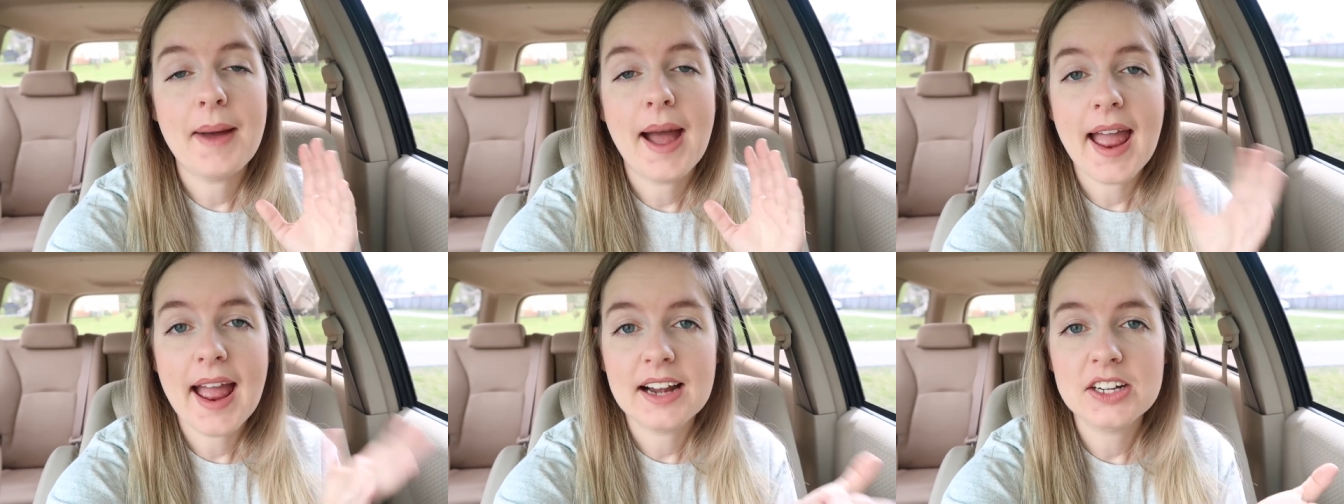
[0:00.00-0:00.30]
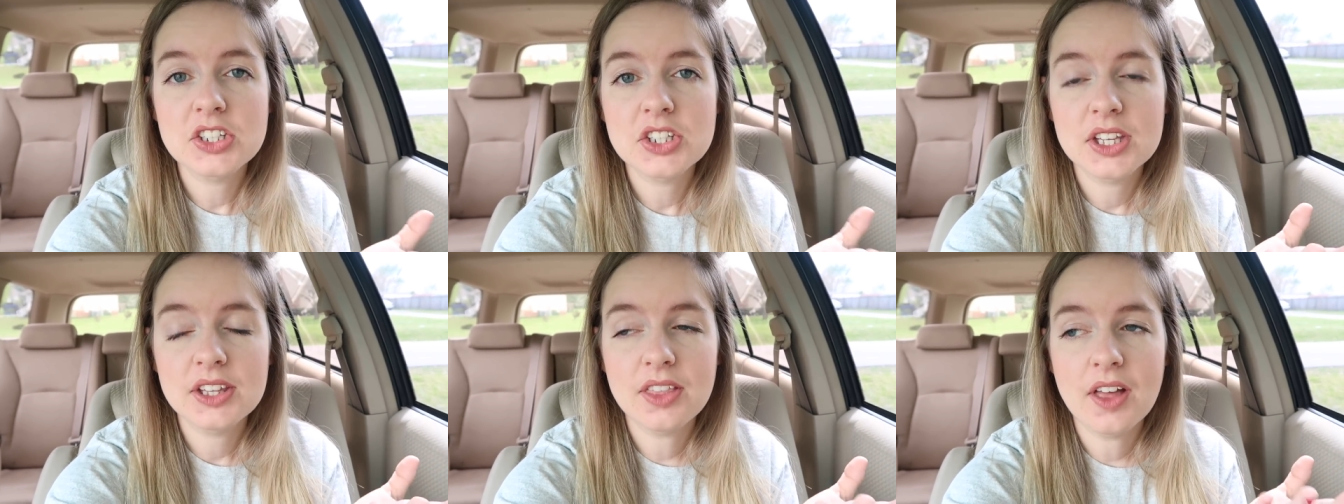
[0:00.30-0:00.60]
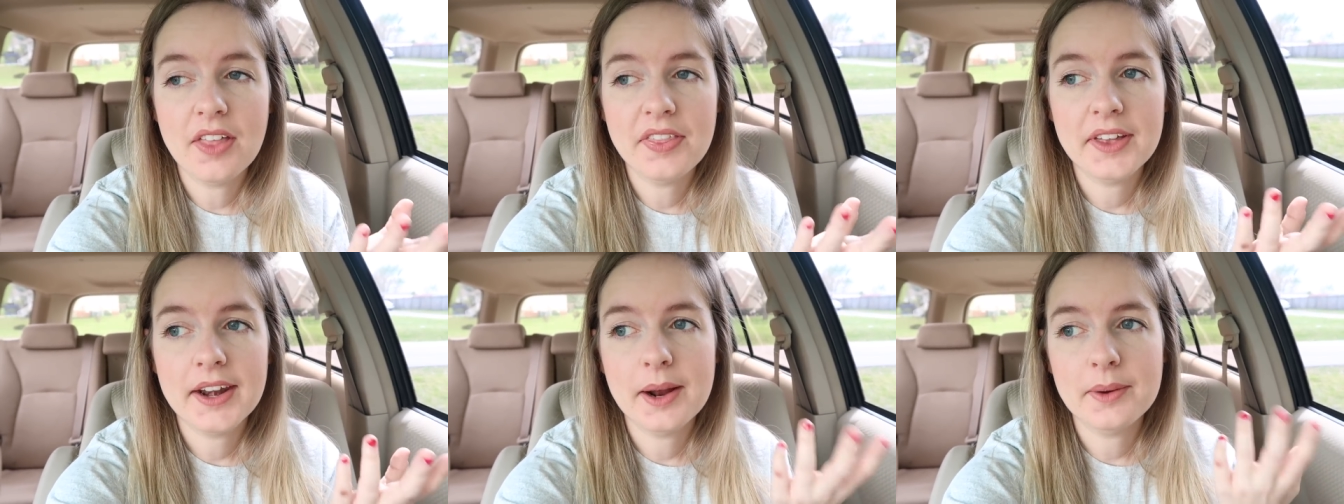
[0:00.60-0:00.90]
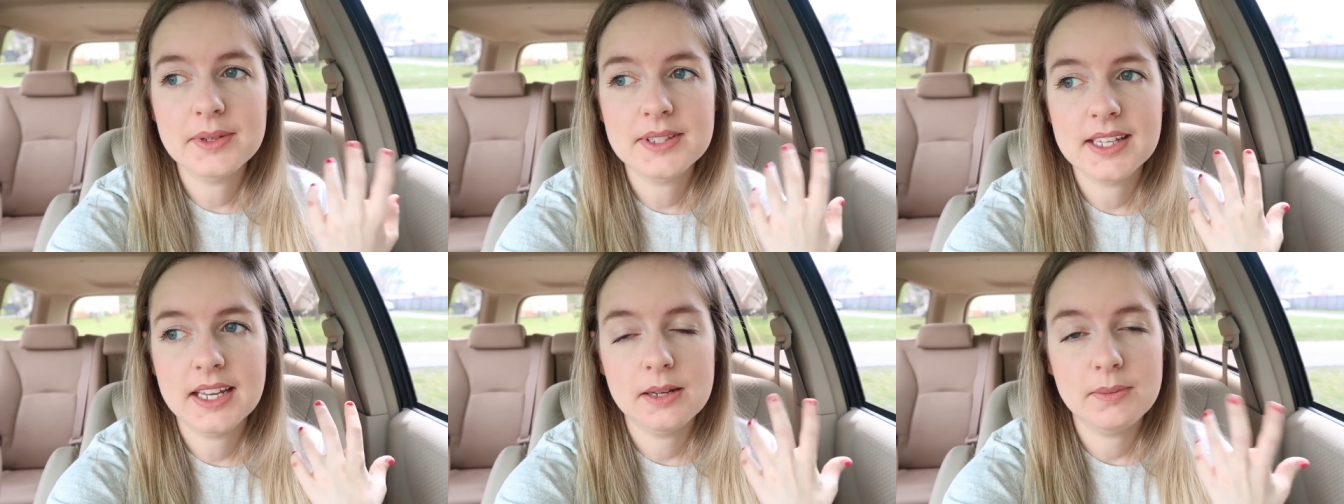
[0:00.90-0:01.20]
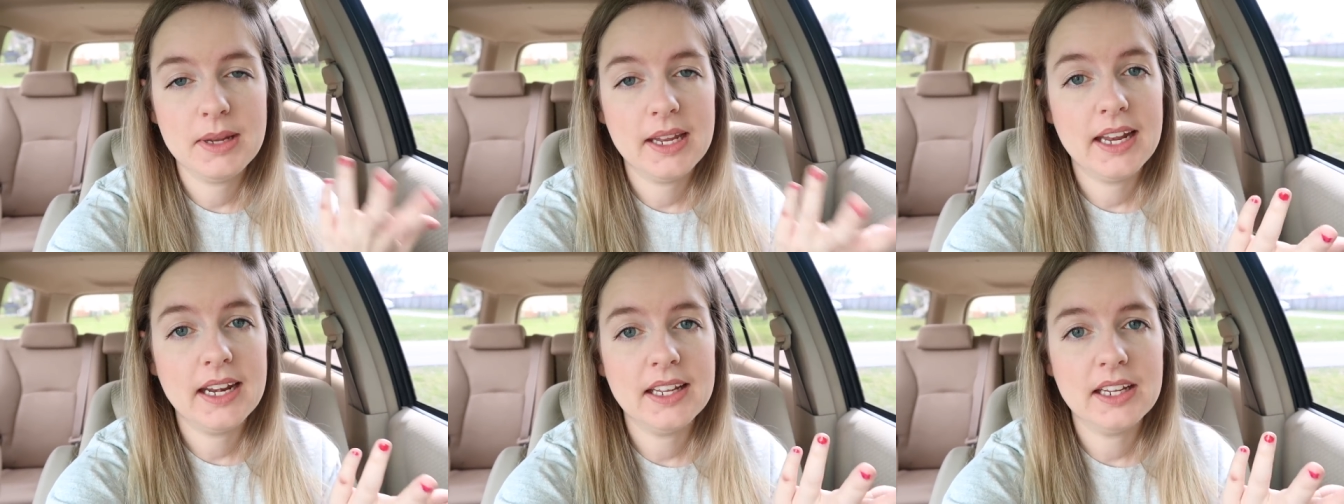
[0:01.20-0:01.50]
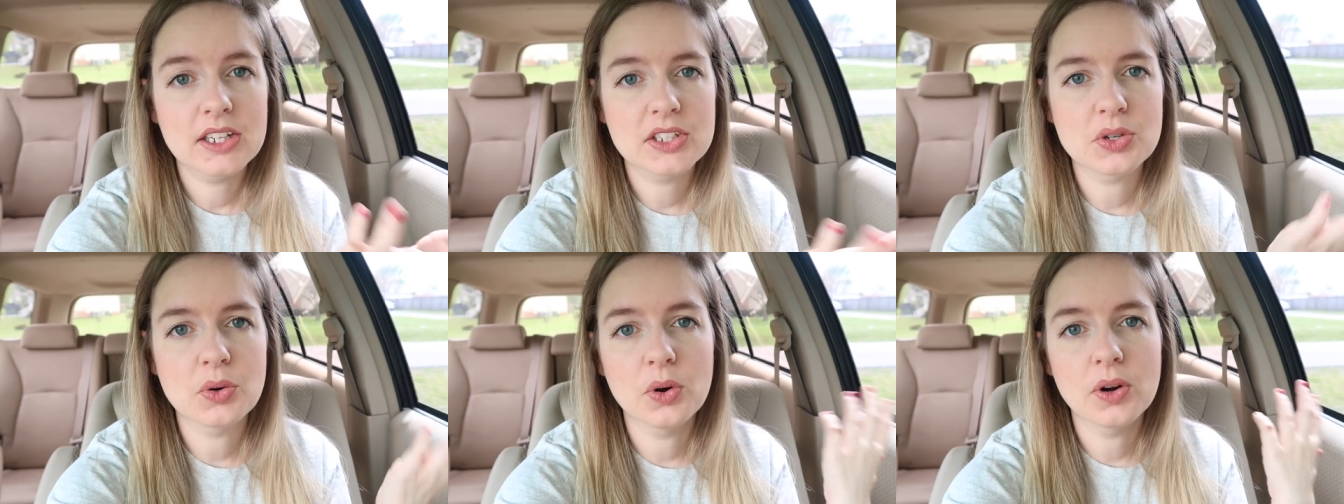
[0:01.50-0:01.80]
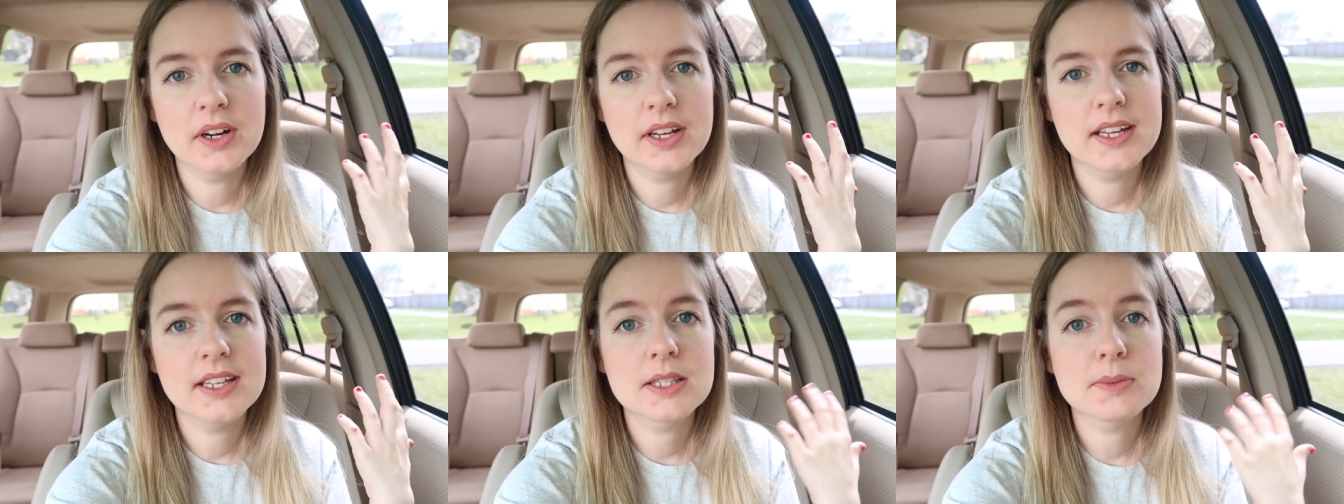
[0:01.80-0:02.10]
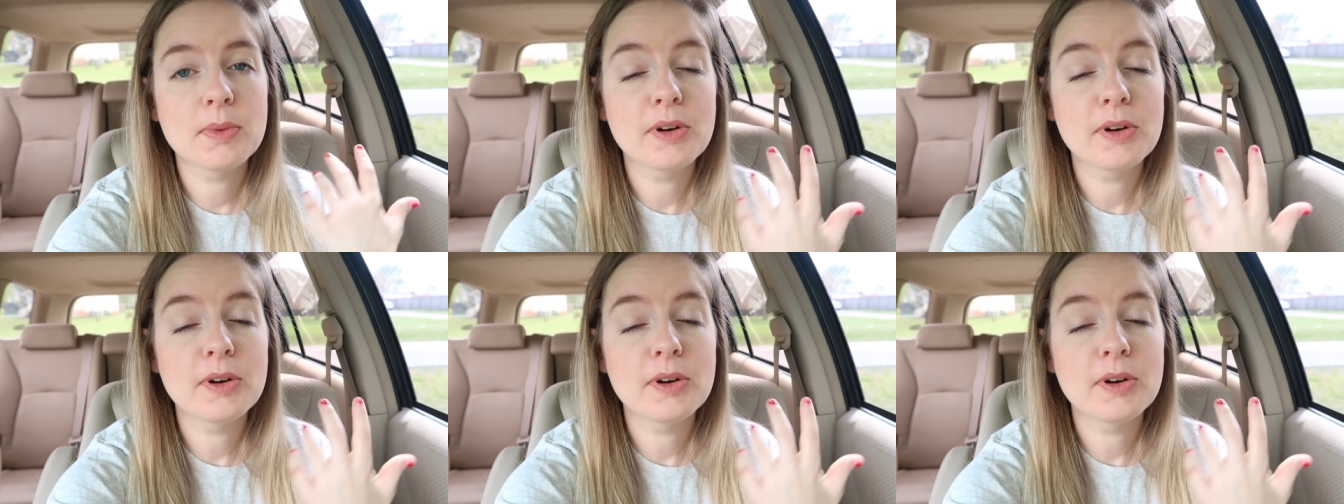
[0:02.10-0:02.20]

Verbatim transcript: I actually thought that I was going to be getting a tortoise